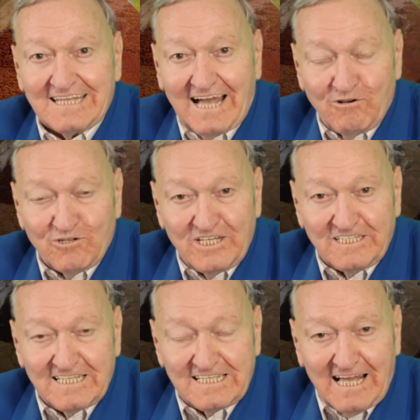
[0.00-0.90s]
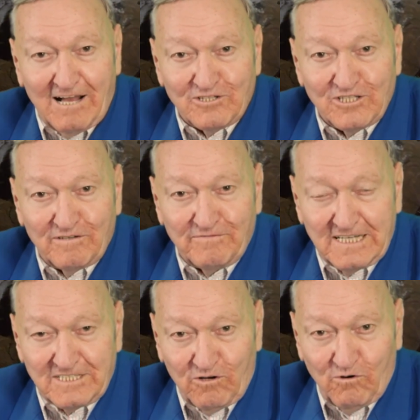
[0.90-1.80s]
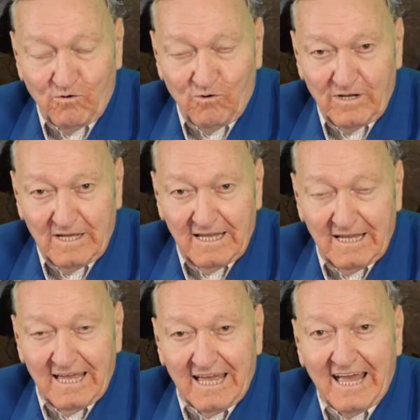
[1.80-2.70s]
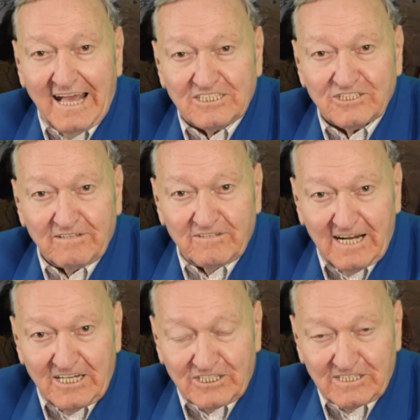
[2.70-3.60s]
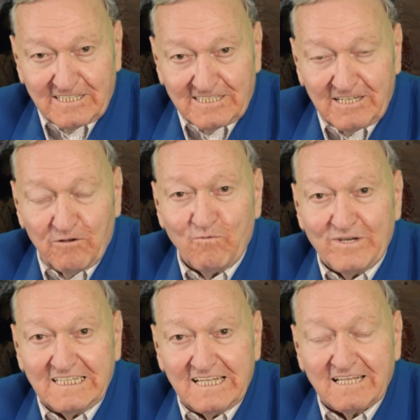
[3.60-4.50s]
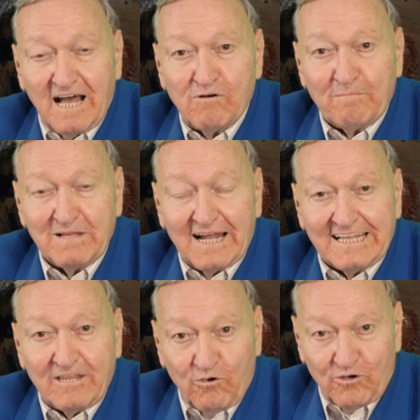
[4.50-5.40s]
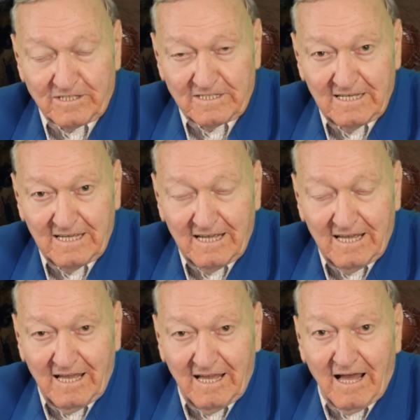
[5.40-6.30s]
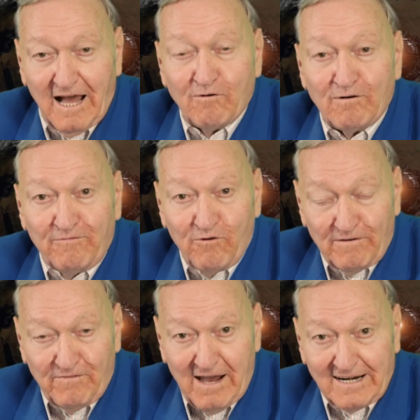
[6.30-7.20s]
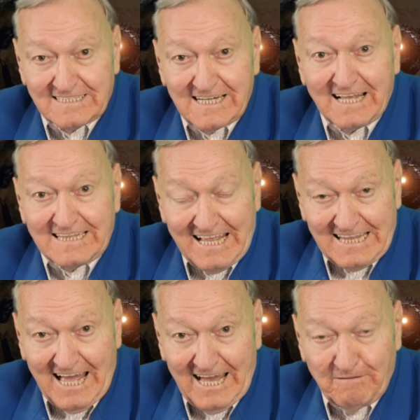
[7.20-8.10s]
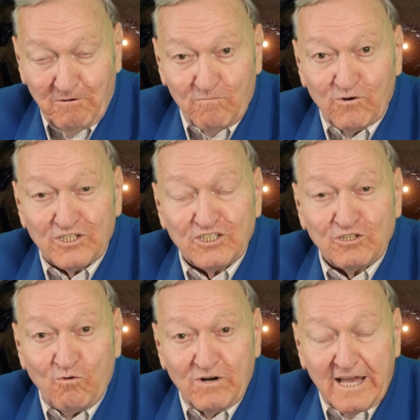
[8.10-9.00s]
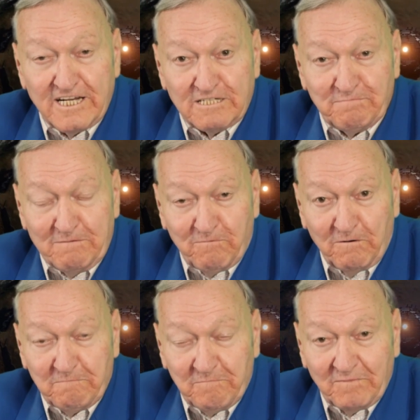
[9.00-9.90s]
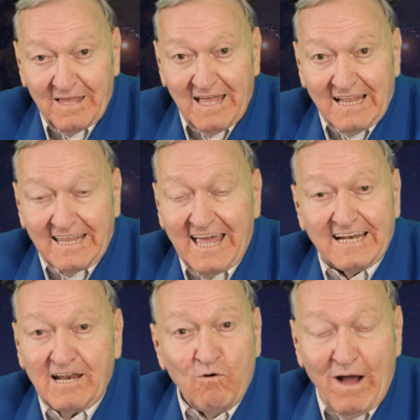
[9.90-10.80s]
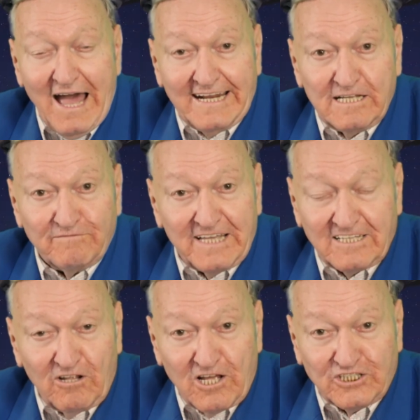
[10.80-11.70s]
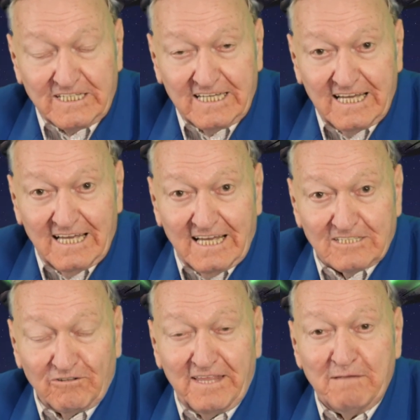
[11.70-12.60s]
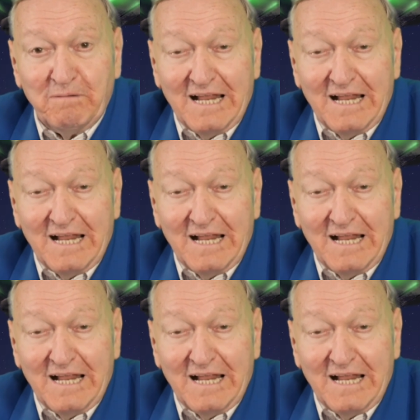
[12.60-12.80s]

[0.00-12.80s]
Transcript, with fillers: Thousands and thousands of years ago, extraterrestrials visited our planet Earth. Our forefathers at that time were Stone Age people. They had no idea of technology, so they